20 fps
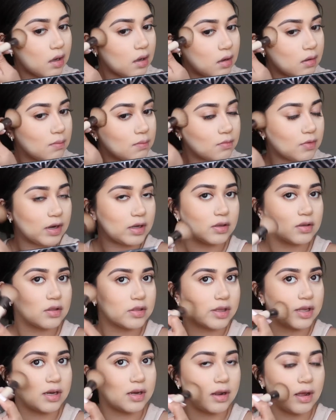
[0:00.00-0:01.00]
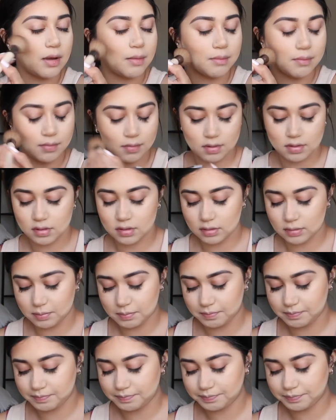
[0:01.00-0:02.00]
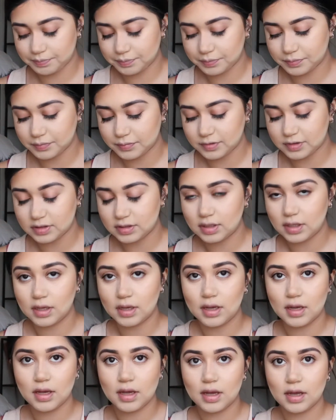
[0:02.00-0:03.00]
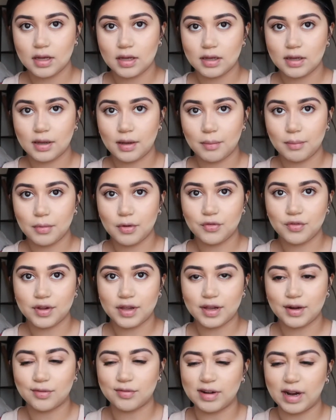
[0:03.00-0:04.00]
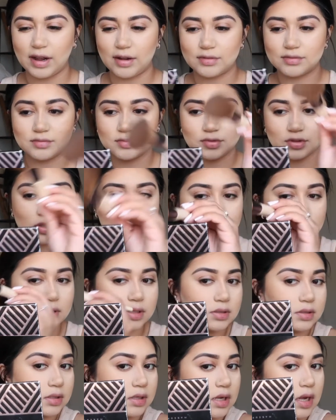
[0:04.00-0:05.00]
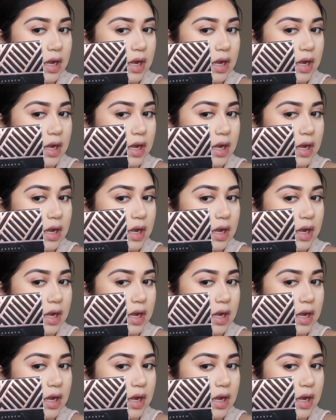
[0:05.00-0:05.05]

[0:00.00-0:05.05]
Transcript: rather than moving it around, just because